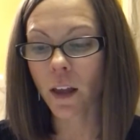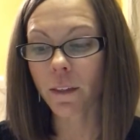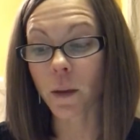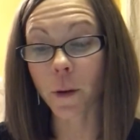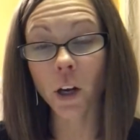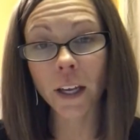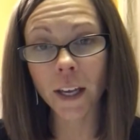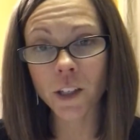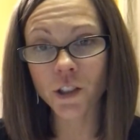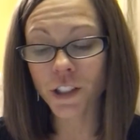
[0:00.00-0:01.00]
The American
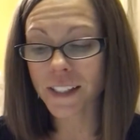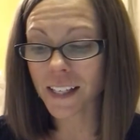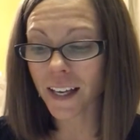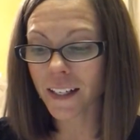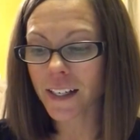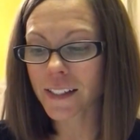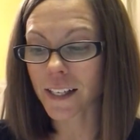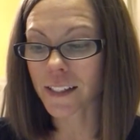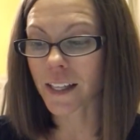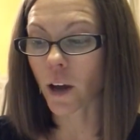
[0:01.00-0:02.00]
Cancer Society
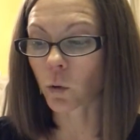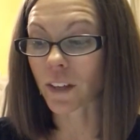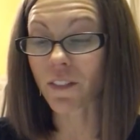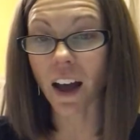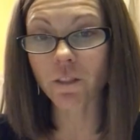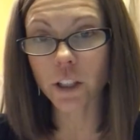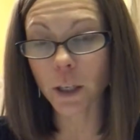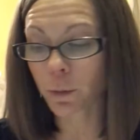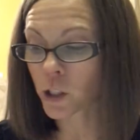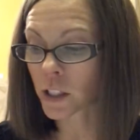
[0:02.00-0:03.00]
says that only 5 to
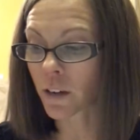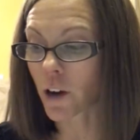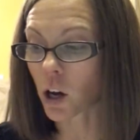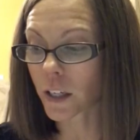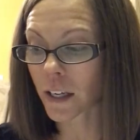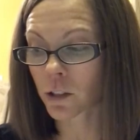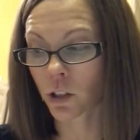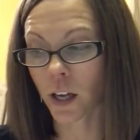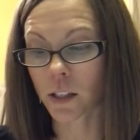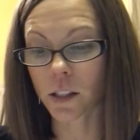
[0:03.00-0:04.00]
10% of all
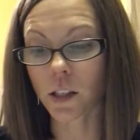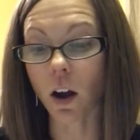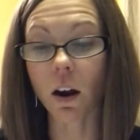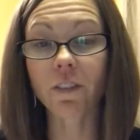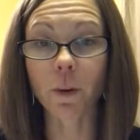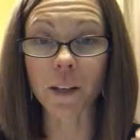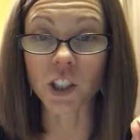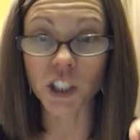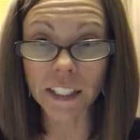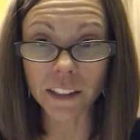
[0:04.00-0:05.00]
cancer cases are from a
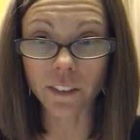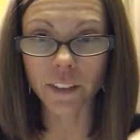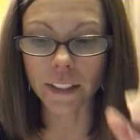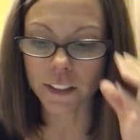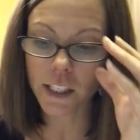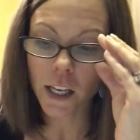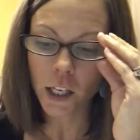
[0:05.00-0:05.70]
gene defect.